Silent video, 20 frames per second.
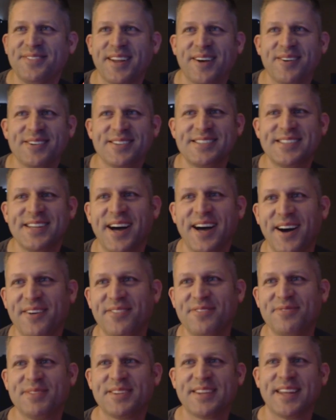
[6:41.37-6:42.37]
That was
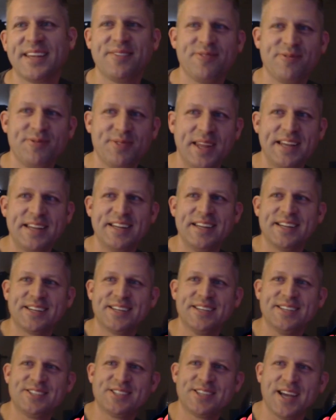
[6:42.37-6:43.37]
tough, but they they did a
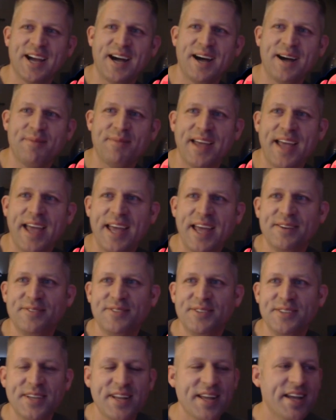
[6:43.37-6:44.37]
good job. Ed,
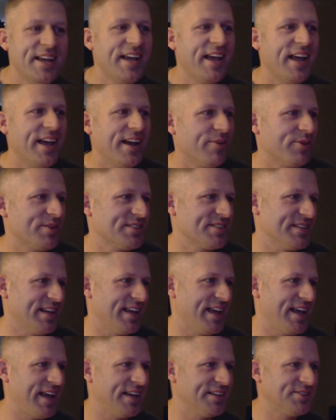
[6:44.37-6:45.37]
was
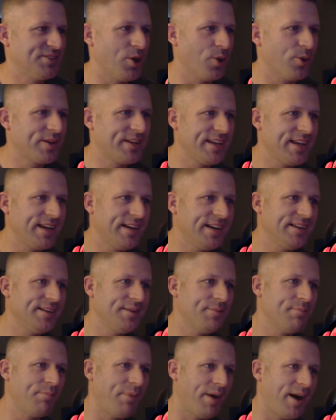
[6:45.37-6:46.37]
it
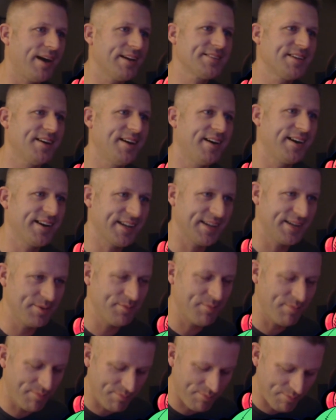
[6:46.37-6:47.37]
Edokia, Boss Hog,
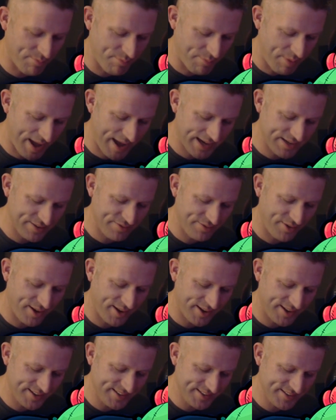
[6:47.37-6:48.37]
and
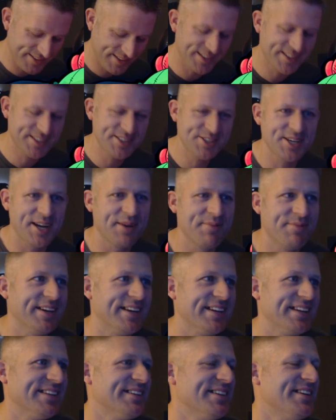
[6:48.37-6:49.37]
Bagavon? good job,
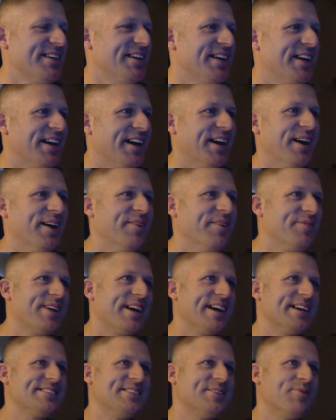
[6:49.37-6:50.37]
buddy. Um, you
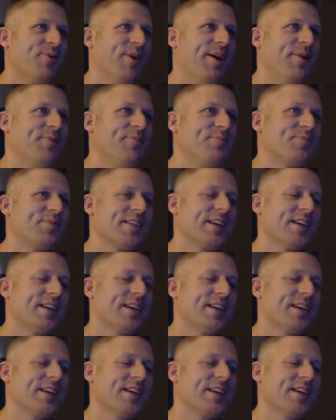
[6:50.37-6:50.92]
guys did well.